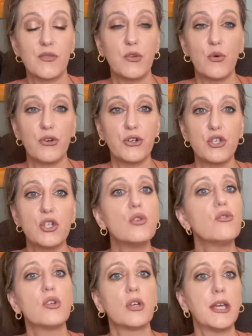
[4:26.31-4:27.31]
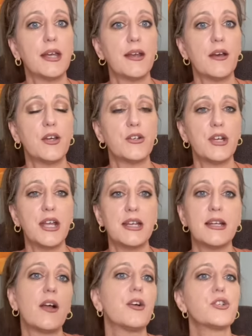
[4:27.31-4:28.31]
If you order 2, you're getting
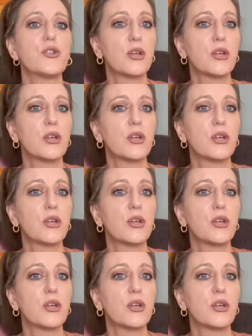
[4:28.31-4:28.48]
$180.